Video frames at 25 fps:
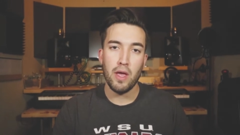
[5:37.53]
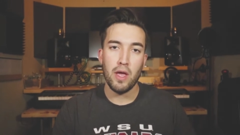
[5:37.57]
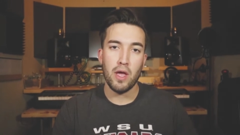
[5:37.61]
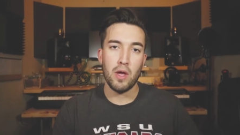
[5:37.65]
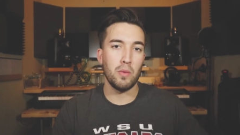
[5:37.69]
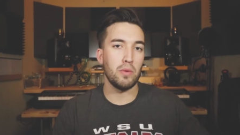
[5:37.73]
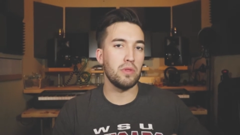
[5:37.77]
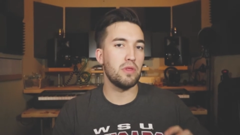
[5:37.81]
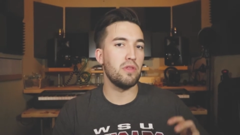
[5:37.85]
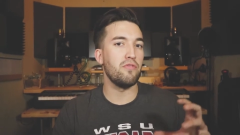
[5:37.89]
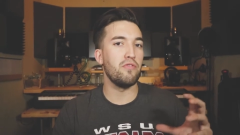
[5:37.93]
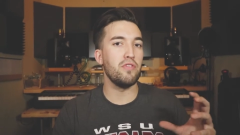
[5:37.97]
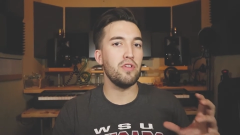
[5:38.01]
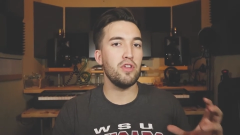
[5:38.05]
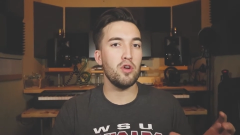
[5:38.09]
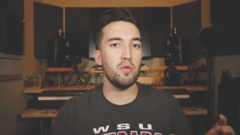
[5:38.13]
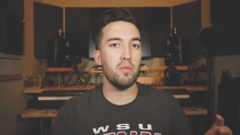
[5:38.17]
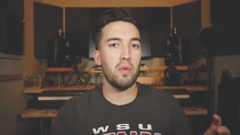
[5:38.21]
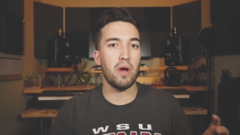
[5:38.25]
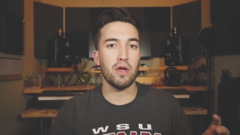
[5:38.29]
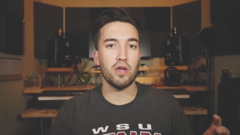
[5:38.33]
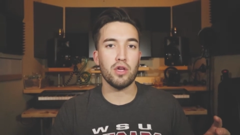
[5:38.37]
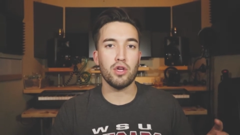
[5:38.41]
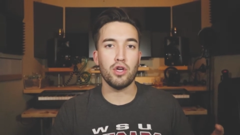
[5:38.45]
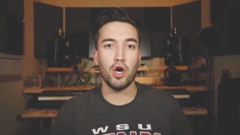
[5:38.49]
And with the Video
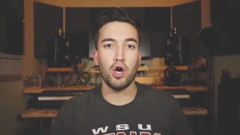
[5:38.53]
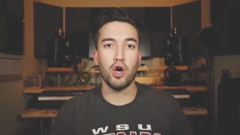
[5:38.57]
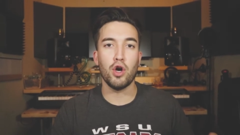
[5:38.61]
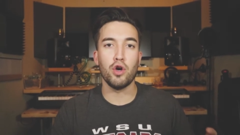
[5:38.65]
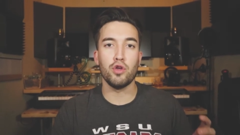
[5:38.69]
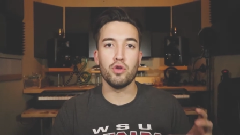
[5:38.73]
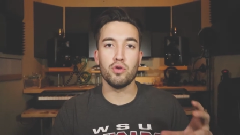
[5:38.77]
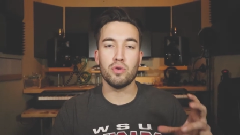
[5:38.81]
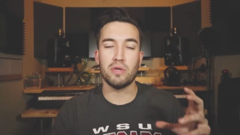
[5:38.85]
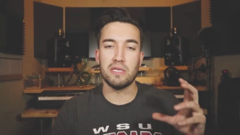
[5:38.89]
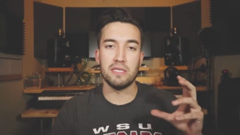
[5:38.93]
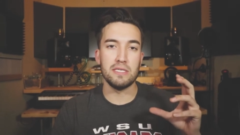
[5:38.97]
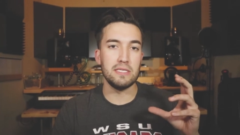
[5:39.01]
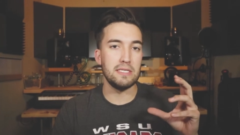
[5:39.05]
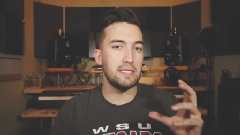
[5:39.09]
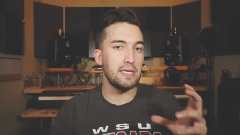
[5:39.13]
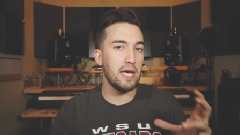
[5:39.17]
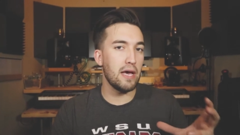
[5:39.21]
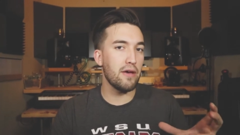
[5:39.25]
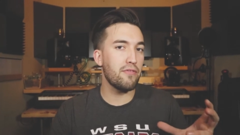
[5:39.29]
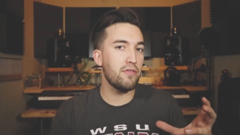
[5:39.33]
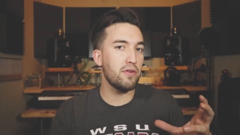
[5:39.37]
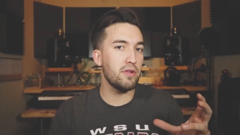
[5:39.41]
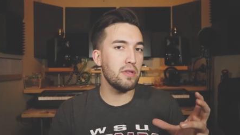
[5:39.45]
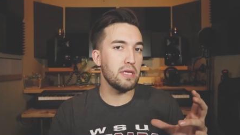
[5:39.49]
Mic Go, you can
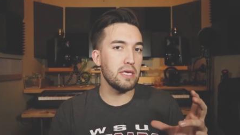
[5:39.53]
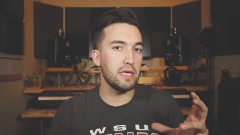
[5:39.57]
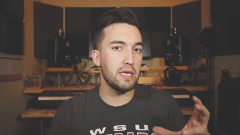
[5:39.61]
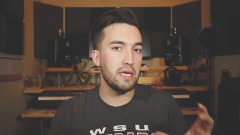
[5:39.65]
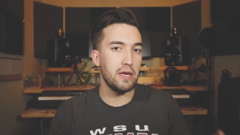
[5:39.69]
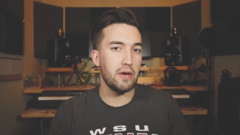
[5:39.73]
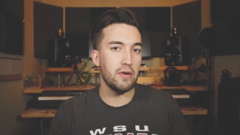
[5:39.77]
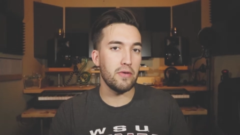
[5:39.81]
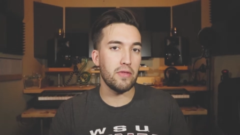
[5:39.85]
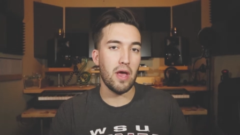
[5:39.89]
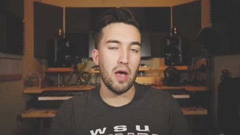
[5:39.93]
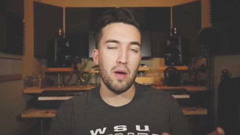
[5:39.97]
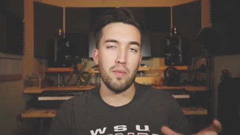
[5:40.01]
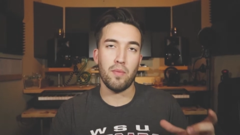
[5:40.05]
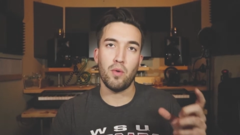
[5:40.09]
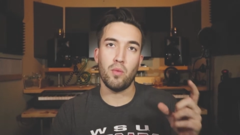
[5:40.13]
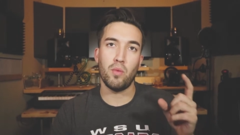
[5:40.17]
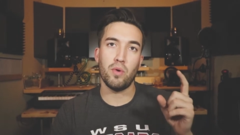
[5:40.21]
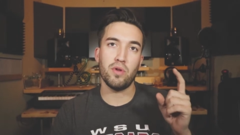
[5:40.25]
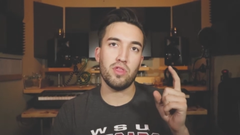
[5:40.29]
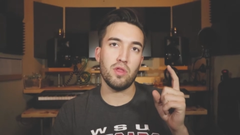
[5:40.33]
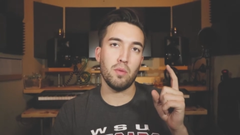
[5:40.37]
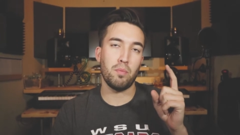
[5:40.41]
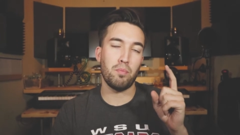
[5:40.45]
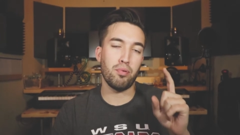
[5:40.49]
definitely hear that. But
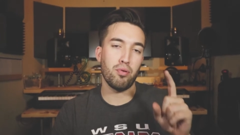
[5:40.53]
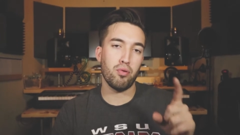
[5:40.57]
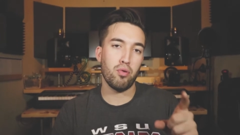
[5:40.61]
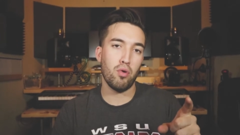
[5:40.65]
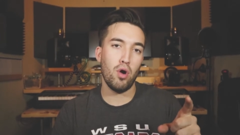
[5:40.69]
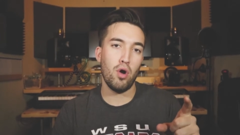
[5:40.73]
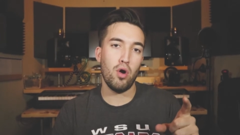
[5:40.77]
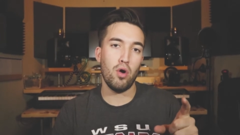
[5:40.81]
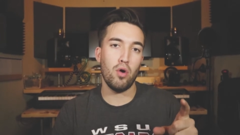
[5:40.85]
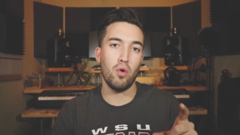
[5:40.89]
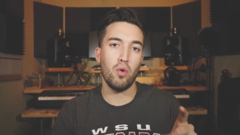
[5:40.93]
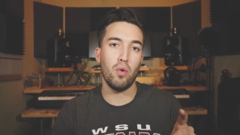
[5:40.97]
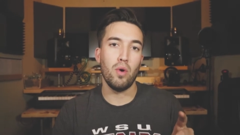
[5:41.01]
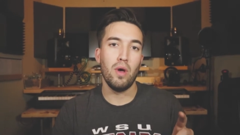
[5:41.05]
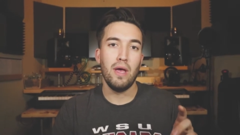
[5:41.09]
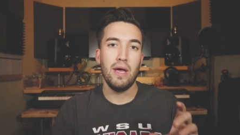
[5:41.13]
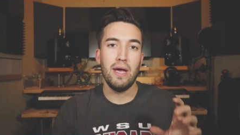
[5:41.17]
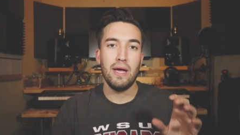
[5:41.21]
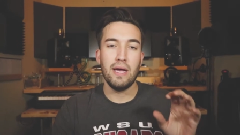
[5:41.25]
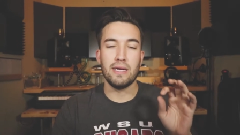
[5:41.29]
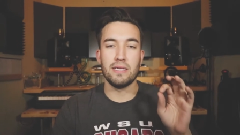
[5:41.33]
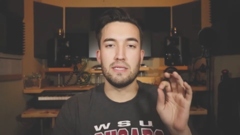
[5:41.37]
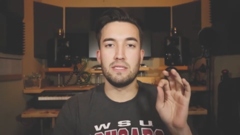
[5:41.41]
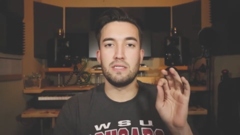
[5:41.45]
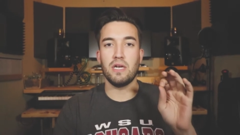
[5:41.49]
with the Pro,
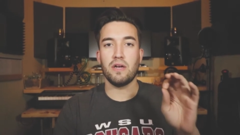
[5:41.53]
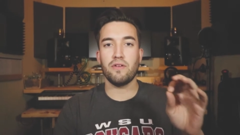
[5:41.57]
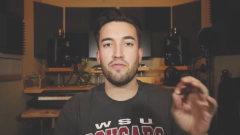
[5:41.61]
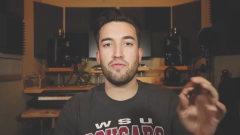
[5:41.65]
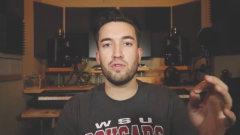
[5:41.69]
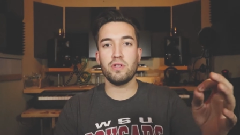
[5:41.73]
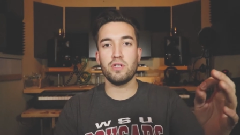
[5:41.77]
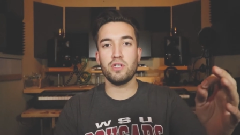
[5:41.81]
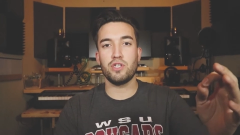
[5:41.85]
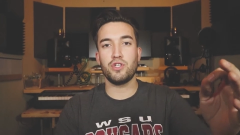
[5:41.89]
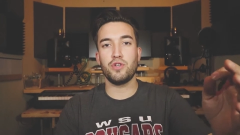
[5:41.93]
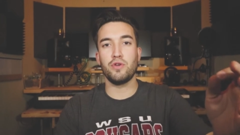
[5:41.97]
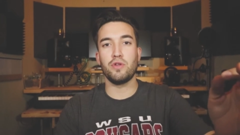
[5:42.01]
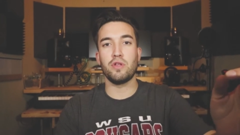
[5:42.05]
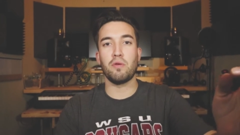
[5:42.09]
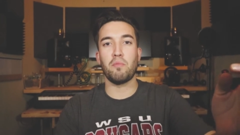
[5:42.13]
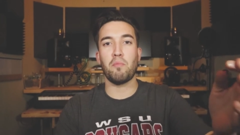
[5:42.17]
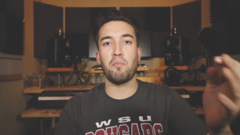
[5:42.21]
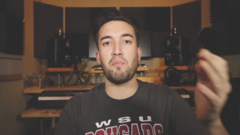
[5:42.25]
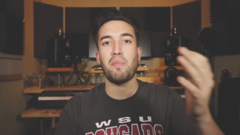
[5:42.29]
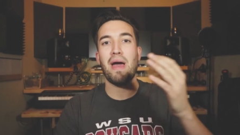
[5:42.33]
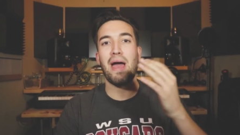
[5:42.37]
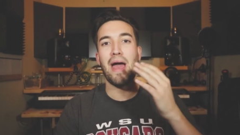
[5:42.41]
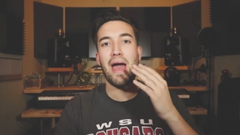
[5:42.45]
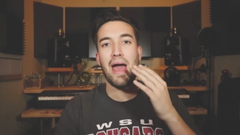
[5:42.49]
it definitely is
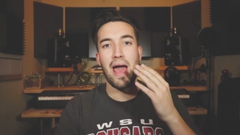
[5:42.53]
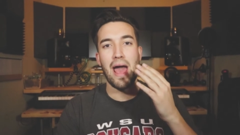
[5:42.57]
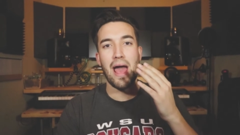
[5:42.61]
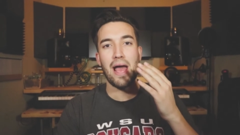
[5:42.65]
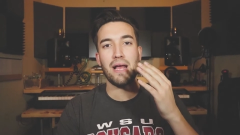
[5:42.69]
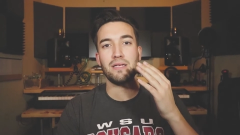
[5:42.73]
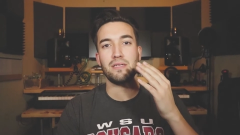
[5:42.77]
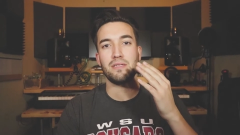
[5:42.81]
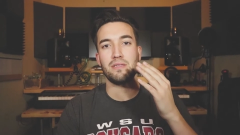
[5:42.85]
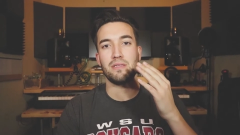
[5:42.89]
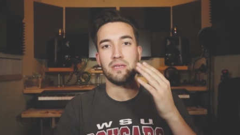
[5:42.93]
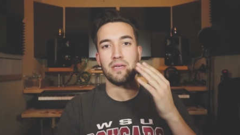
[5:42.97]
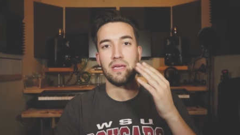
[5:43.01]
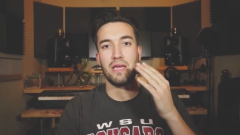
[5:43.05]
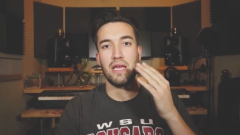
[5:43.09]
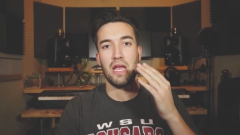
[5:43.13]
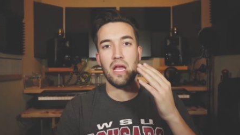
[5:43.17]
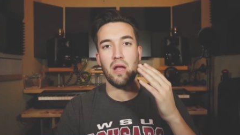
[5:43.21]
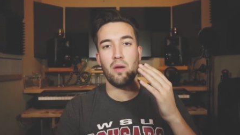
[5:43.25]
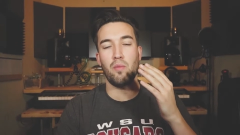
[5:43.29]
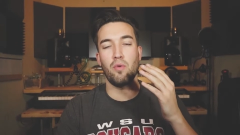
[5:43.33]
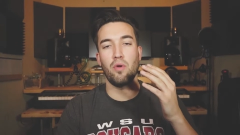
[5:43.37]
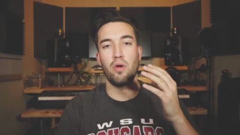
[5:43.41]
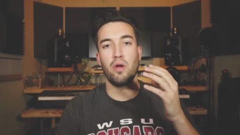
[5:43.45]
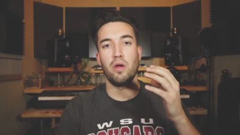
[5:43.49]
shooting past the
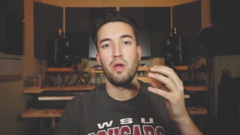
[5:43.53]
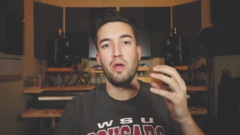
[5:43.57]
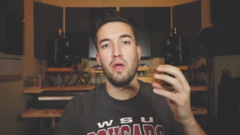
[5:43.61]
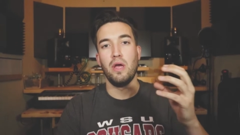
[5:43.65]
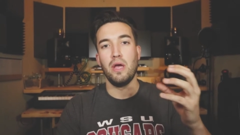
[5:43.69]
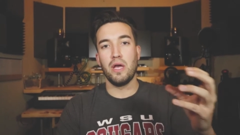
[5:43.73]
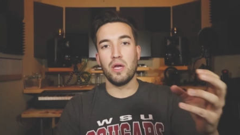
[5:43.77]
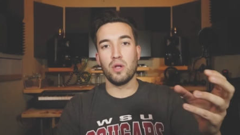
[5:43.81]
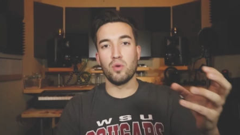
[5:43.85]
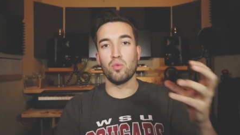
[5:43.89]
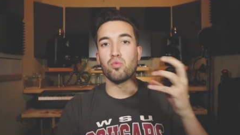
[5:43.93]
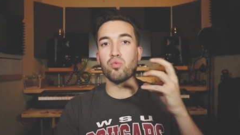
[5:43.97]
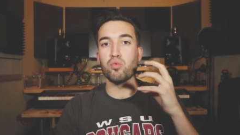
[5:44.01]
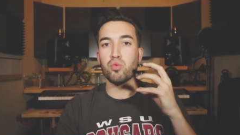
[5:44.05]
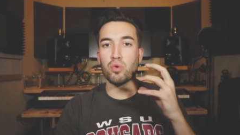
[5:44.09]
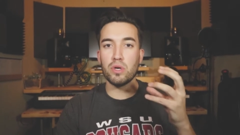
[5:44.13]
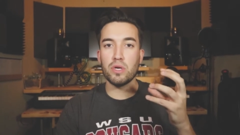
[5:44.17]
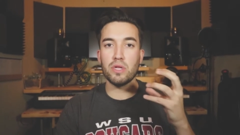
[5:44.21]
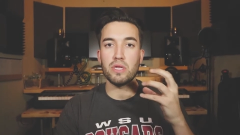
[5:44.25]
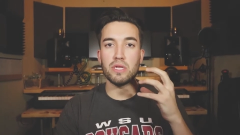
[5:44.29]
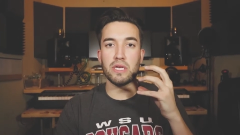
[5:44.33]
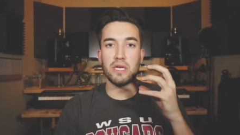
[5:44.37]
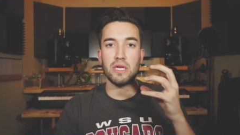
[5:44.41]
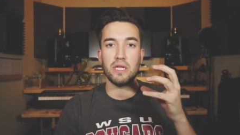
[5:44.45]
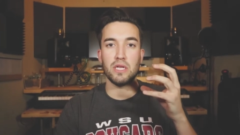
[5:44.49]
camera and
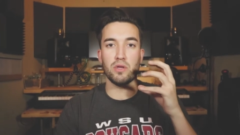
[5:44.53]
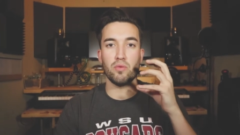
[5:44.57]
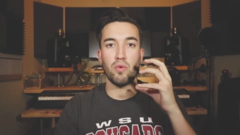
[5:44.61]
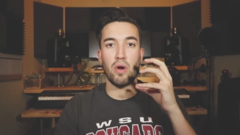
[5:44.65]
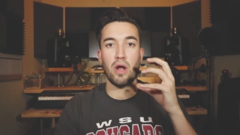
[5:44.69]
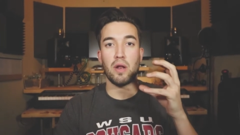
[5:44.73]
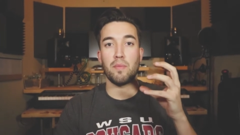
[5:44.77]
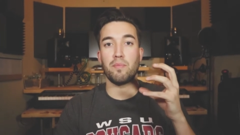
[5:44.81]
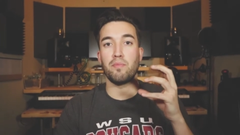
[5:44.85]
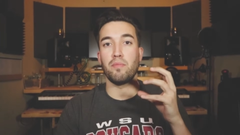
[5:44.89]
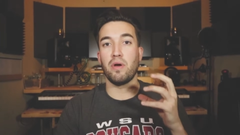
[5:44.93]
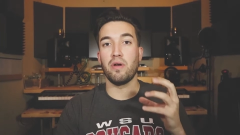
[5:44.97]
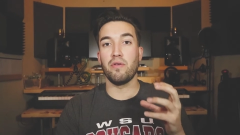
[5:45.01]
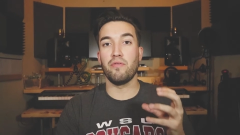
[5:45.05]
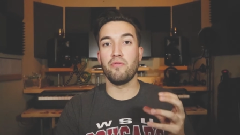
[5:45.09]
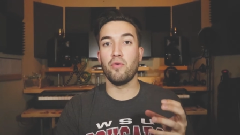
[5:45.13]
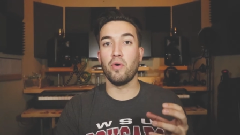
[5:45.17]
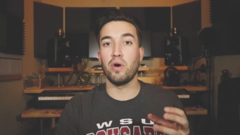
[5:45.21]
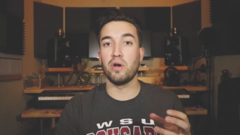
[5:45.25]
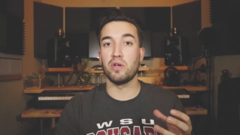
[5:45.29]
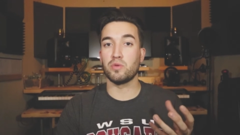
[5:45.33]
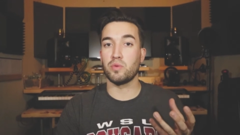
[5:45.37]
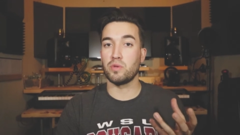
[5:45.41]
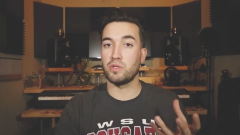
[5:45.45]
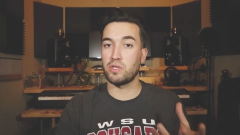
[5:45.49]
really getting right up in my
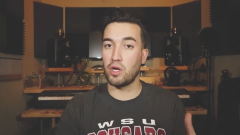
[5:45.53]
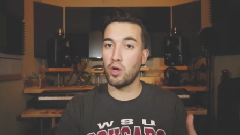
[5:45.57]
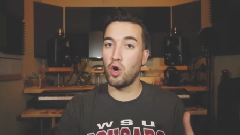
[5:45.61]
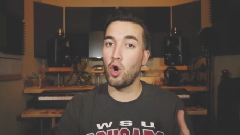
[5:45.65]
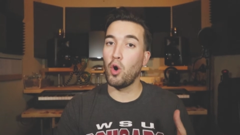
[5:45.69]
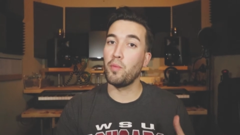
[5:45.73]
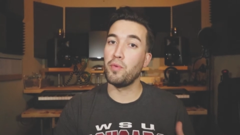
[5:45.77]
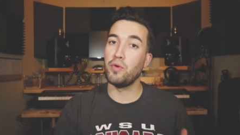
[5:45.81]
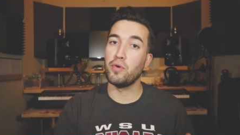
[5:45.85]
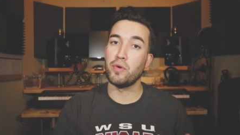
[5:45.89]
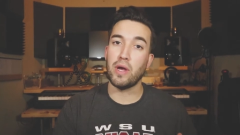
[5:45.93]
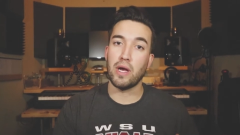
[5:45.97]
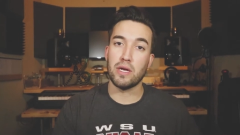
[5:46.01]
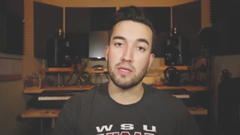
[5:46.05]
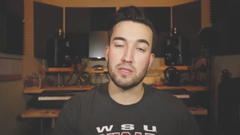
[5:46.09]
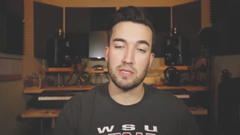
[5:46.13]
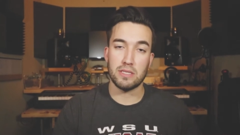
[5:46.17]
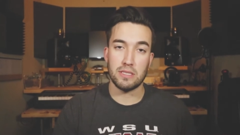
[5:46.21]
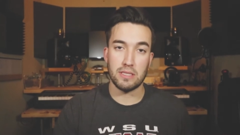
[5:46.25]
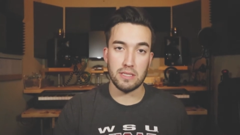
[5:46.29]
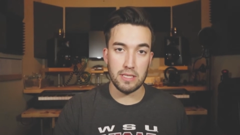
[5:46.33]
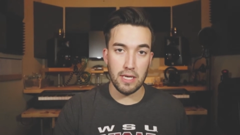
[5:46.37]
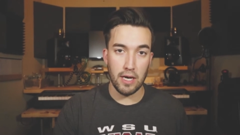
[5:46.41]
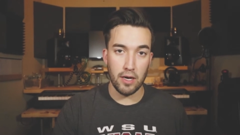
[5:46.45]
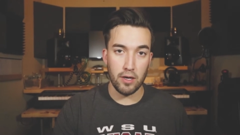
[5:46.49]
voice, which I hope you guys
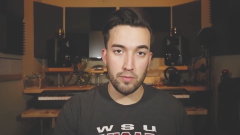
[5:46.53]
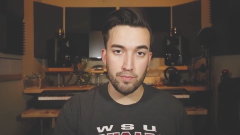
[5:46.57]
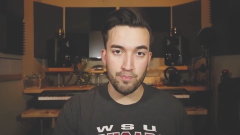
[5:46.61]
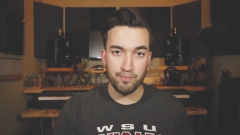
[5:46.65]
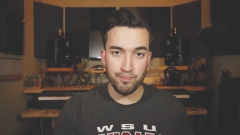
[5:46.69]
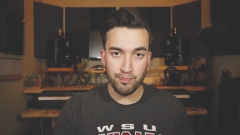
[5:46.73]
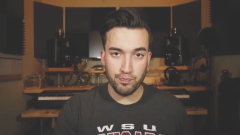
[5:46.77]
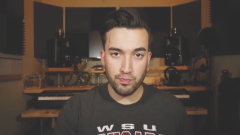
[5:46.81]
can tell.